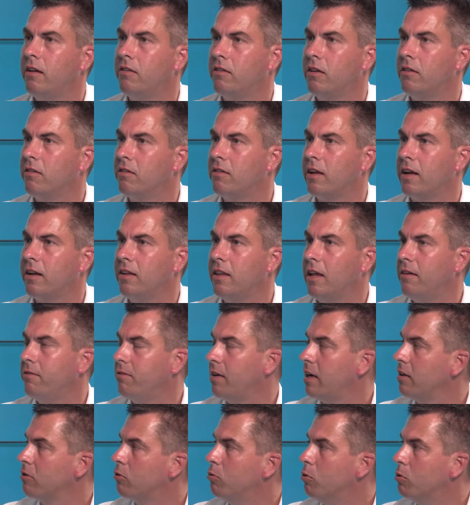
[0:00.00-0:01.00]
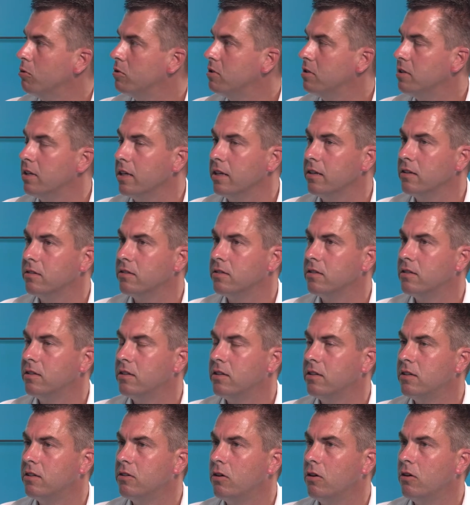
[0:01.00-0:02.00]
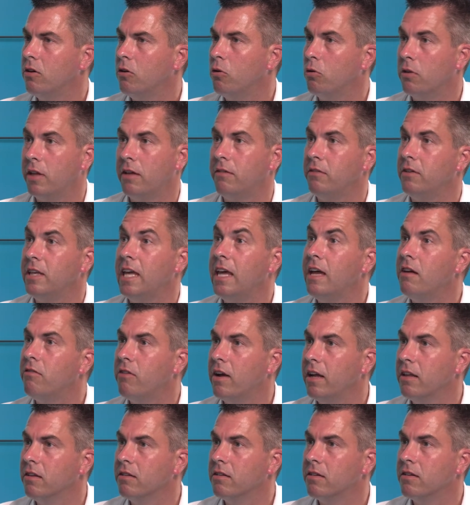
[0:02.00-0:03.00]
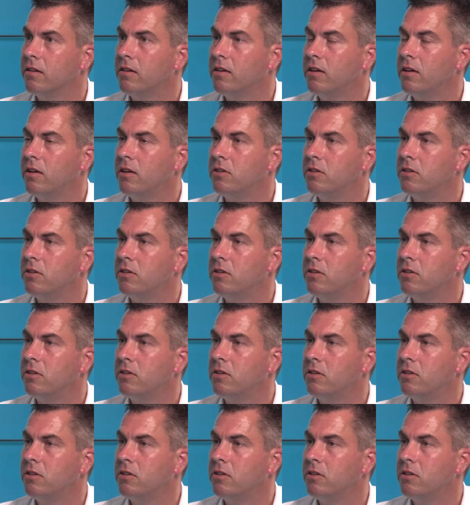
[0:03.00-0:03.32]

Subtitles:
Then it's understanding their VAT quarter date or their year end.